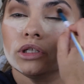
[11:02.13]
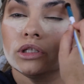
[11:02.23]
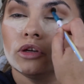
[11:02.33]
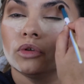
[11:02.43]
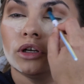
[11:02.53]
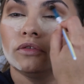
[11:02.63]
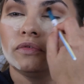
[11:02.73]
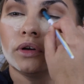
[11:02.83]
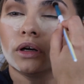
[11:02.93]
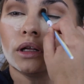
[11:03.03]
so good
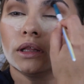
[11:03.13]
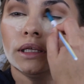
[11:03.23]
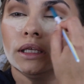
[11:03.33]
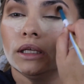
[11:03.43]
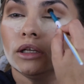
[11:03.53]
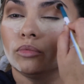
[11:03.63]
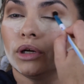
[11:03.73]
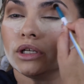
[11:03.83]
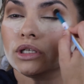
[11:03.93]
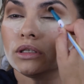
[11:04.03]
for cleaning your
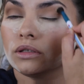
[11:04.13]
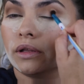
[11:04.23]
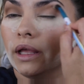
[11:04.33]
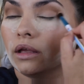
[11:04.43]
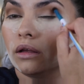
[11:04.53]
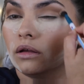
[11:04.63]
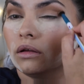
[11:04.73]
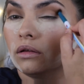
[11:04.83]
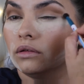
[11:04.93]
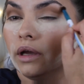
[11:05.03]
brushes or like,
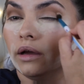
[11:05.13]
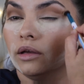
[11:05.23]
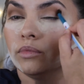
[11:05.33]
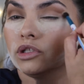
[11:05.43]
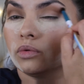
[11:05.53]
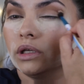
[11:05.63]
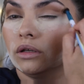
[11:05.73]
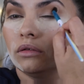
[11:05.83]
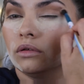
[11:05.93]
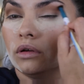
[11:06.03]
yeah, in
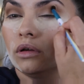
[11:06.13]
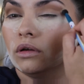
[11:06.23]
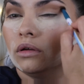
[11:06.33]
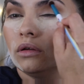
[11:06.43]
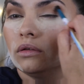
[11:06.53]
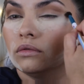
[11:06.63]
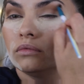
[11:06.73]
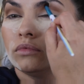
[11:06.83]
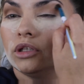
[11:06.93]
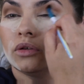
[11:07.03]
between,
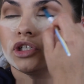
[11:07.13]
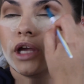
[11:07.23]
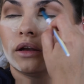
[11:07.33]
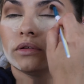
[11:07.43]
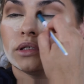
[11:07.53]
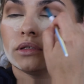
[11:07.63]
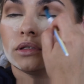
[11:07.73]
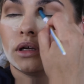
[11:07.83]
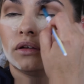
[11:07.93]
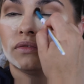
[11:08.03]
you know, shadows and
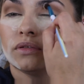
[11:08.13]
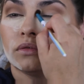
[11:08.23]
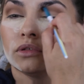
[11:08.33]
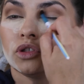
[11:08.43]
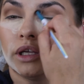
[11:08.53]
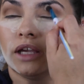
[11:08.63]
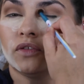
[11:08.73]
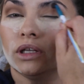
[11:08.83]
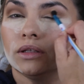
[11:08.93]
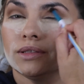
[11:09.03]
stuff. So like if
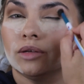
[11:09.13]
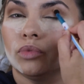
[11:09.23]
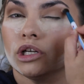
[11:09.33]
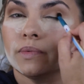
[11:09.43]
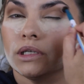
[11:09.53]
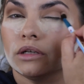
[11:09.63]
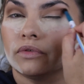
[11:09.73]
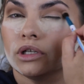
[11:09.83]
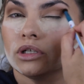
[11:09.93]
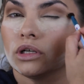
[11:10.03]
you need the same brush but a
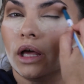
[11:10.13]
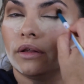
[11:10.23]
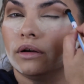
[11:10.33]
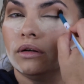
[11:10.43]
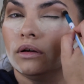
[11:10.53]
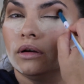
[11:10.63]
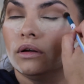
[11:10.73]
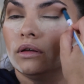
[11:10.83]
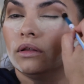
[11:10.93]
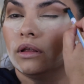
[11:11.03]
different color,
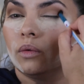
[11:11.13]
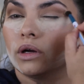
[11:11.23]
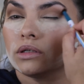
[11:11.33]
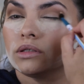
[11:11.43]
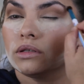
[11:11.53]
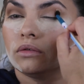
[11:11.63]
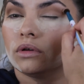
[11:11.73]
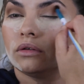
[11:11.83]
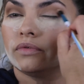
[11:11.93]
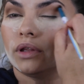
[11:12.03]
they work so
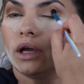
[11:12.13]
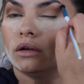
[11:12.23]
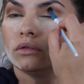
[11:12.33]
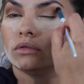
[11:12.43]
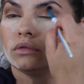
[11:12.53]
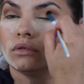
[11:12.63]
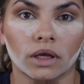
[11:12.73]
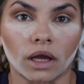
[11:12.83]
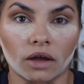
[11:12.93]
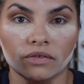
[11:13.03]
good for that.
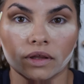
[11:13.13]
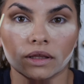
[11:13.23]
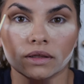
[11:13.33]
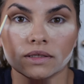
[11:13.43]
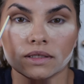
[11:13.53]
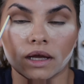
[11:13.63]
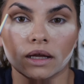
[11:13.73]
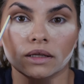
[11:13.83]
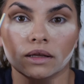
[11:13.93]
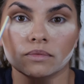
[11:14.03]
Okay, I feel like this
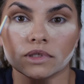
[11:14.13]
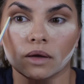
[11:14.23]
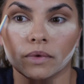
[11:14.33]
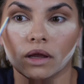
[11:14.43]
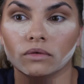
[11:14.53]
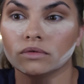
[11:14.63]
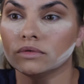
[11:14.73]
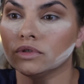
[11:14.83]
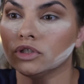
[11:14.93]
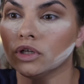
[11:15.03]
side keeps coming out
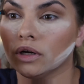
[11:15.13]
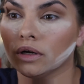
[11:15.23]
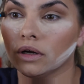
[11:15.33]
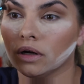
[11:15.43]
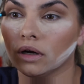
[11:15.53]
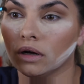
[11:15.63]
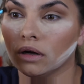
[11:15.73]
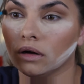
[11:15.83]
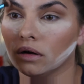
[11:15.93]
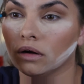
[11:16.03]

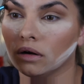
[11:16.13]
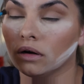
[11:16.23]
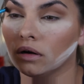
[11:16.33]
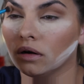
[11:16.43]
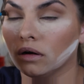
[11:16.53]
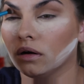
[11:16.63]
darker.